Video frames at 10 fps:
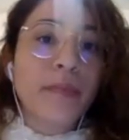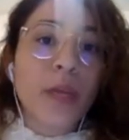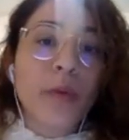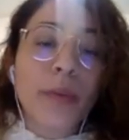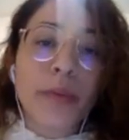
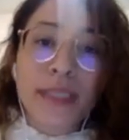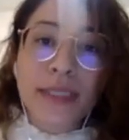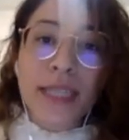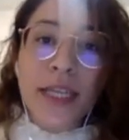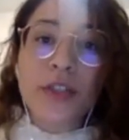
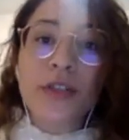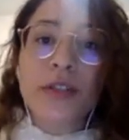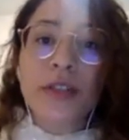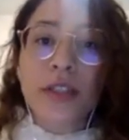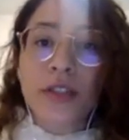
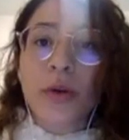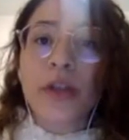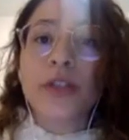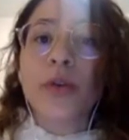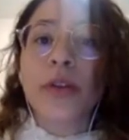representations, the
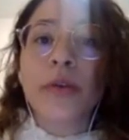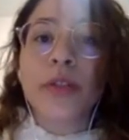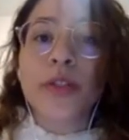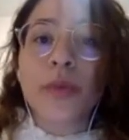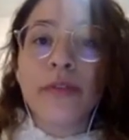storage, or the
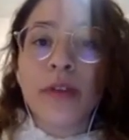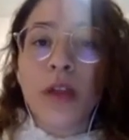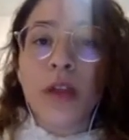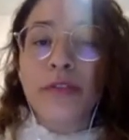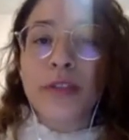retrieval
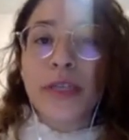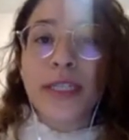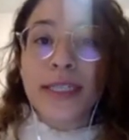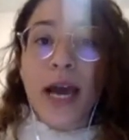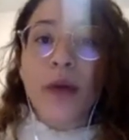of speech
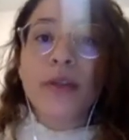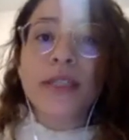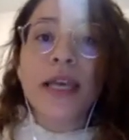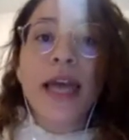sounds